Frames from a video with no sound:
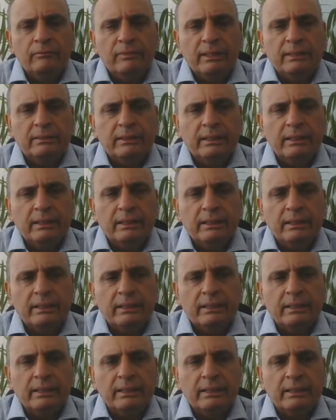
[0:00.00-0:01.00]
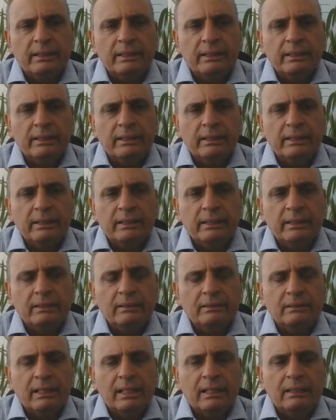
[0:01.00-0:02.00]
we think that the three
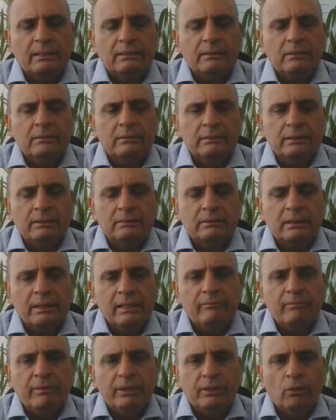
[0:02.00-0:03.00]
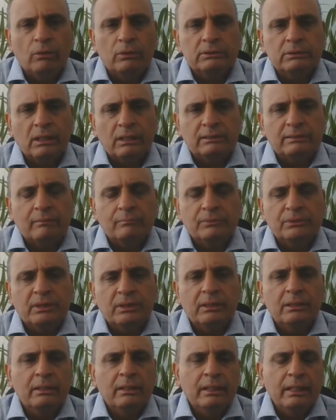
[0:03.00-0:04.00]
windows, consumption,
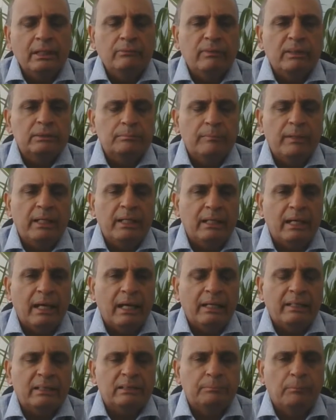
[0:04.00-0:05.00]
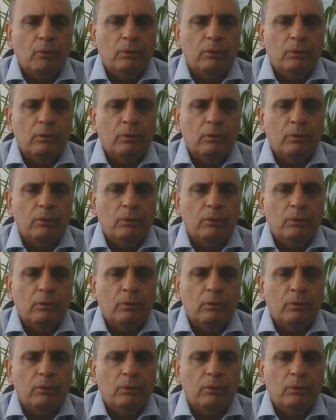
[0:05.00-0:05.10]
investment, and exports,